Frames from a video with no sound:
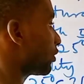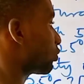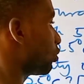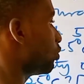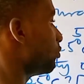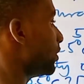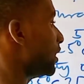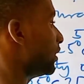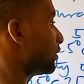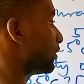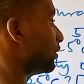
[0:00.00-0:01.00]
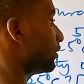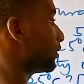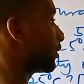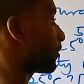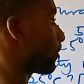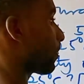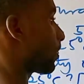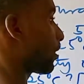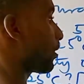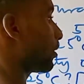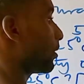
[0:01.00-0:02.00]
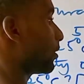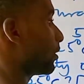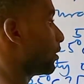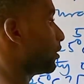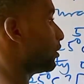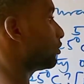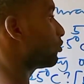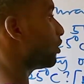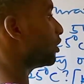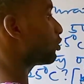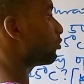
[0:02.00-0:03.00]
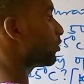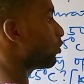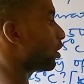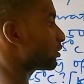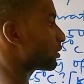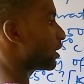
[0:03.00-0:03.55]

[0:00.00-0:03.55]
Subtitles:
solubility is going to be what?